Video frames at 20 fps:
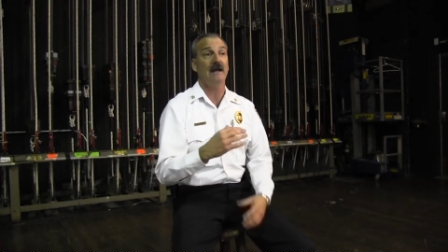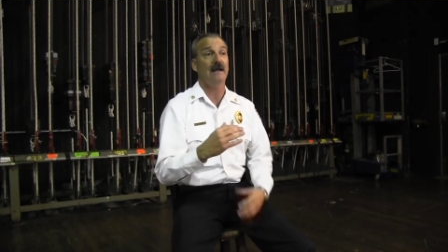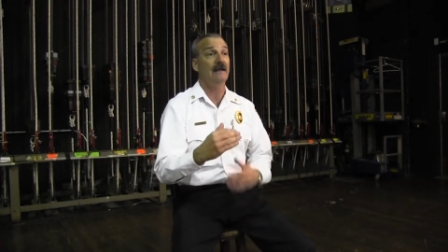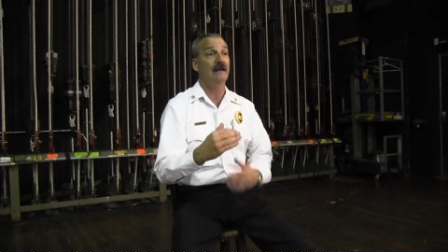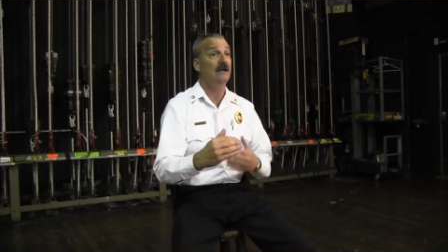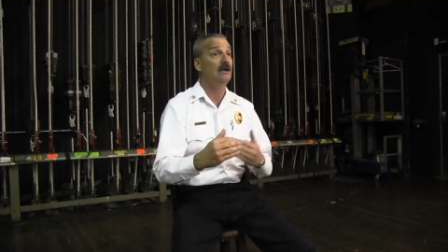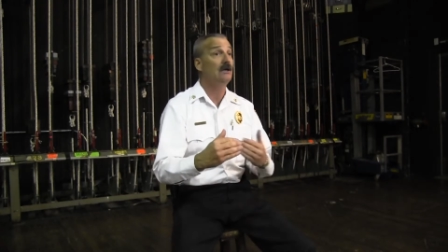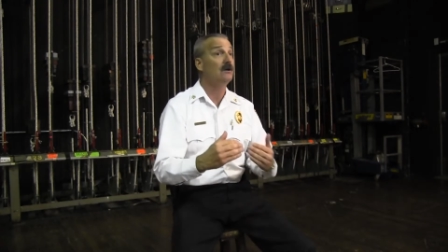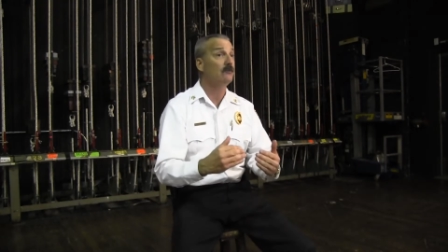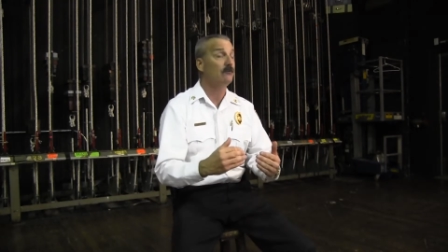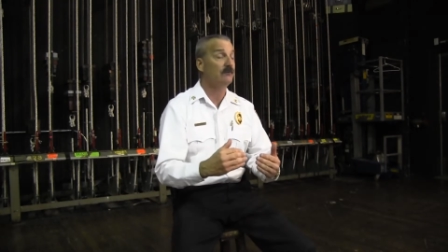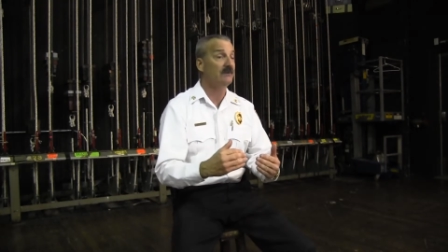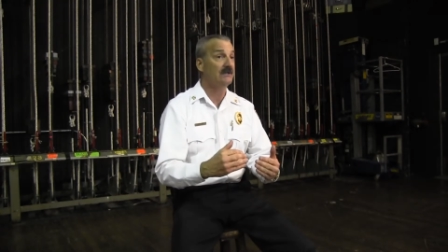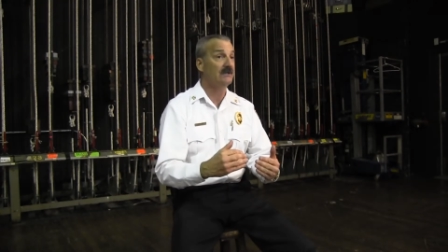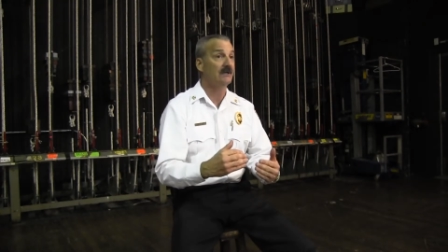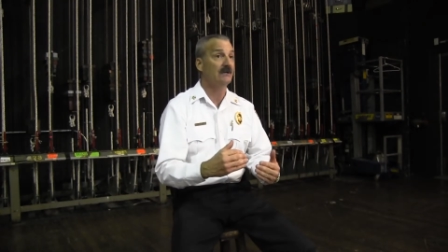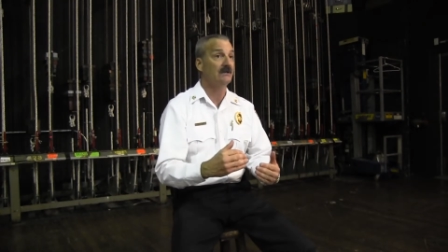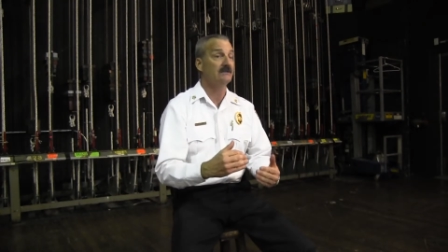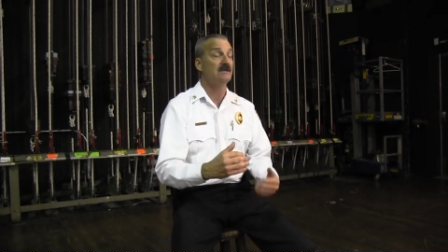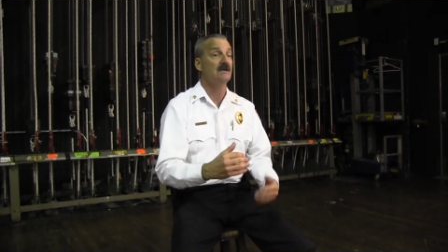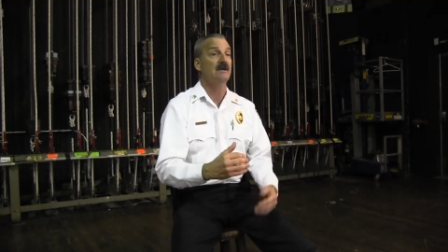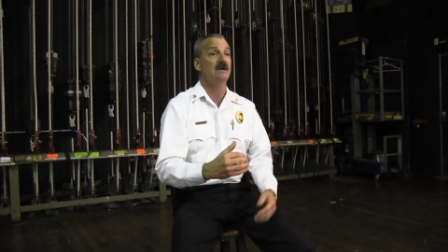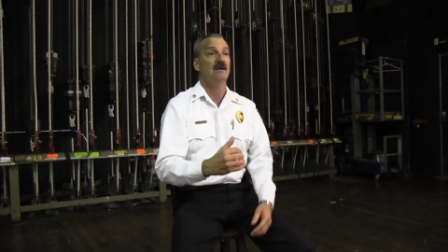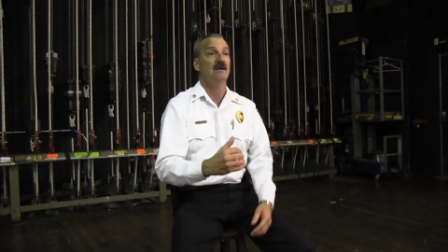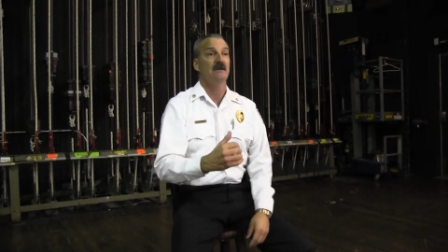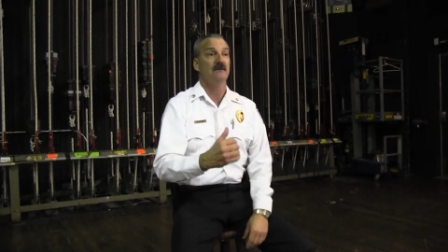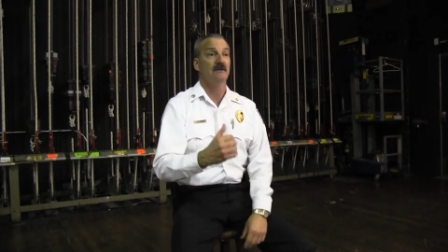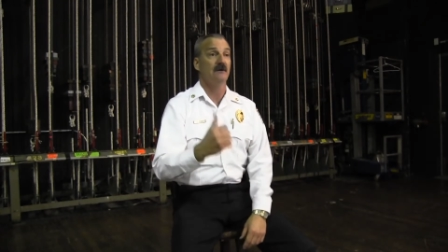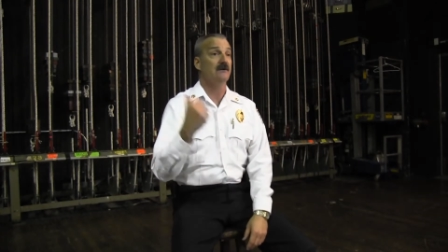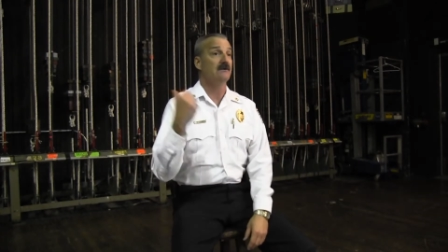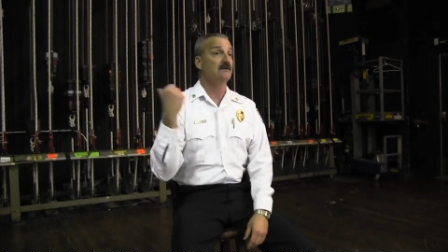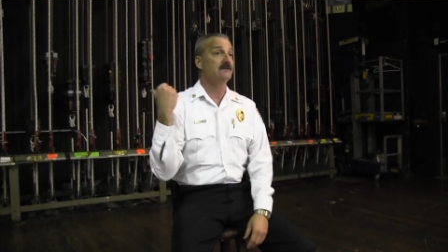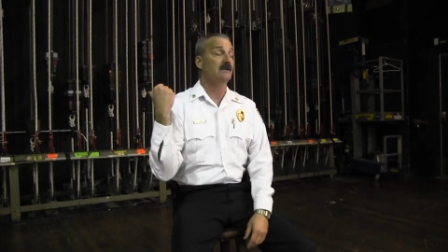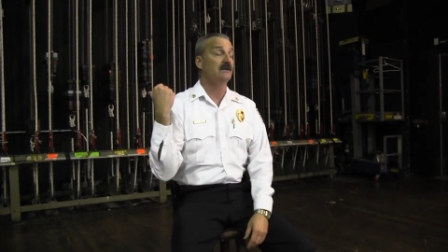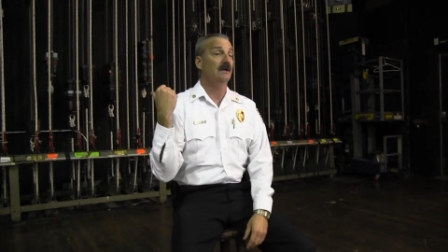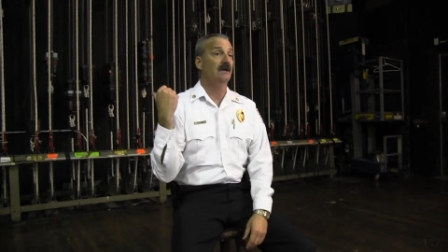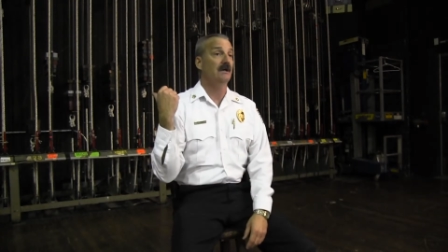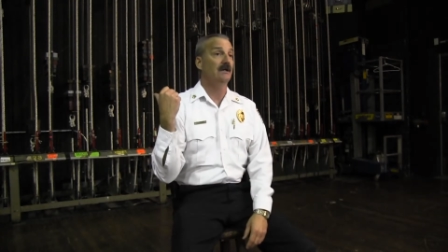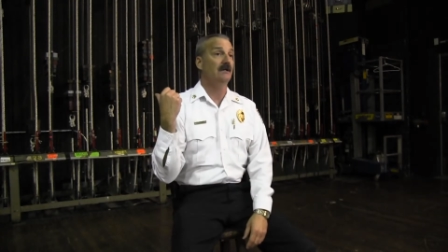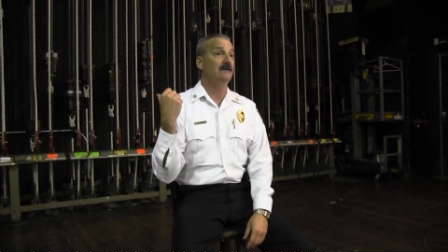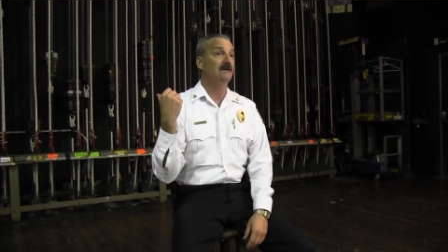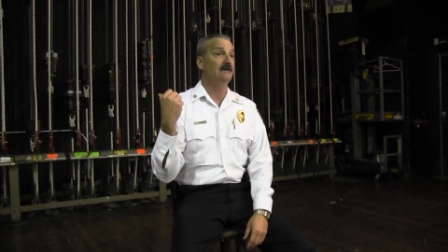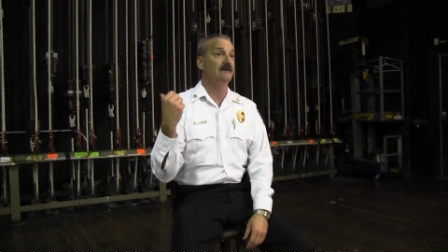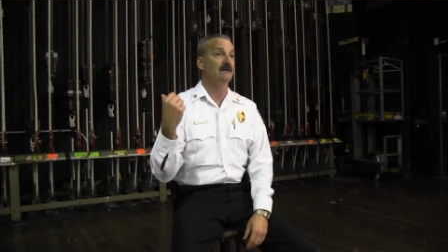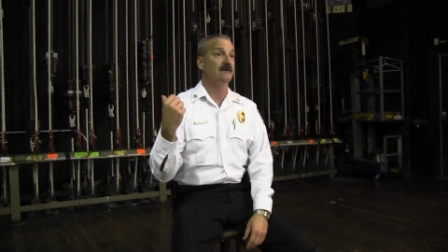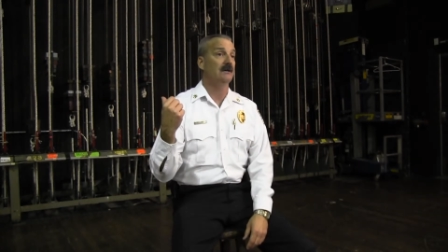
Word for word: I help because there's a,